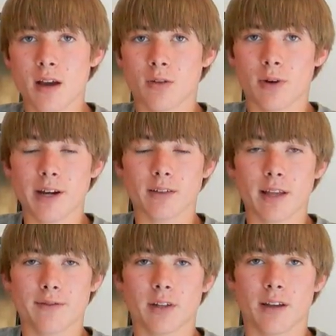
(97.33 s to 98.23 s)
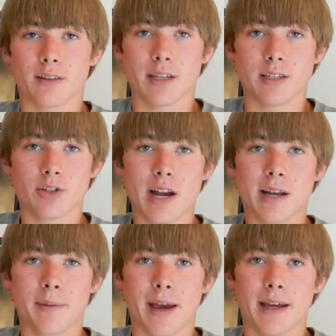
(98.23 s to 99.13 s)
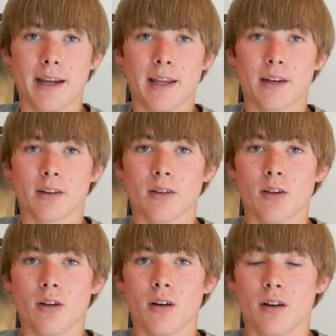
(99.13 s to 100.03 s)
right or left on the trackpad and it'll